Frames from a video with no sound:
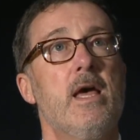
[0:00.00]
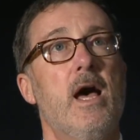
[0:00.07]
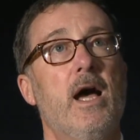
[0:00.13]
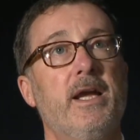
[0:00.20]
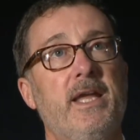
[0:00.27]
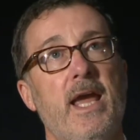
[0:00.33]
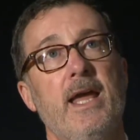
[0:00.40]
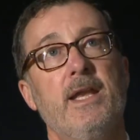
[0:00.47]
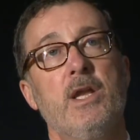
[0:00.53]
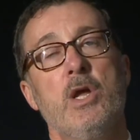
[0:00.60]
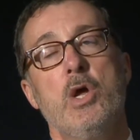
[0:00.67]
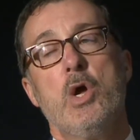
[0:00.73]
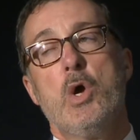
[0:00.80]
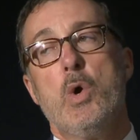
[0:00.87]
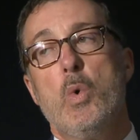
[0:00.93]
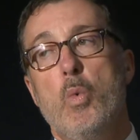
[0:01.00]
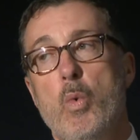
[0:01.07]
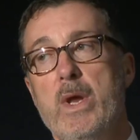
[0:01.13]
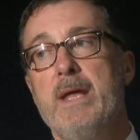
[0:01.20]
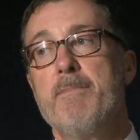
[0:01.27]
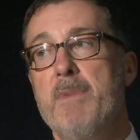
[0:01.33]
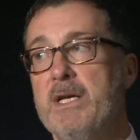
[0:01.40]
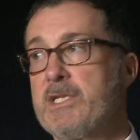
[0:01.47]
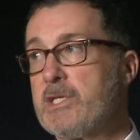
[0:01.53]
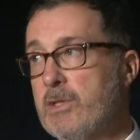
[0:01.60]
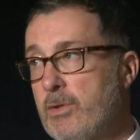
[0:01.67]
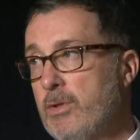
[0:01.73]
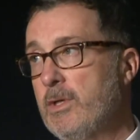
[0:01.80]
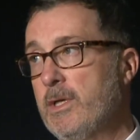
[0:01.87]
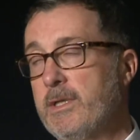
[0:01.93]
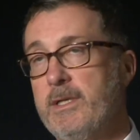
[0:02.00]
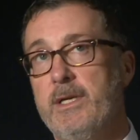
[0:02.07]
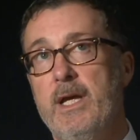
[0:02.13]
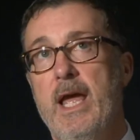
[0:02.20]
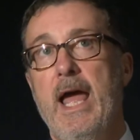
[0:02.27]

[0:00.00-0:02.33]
Again, we must look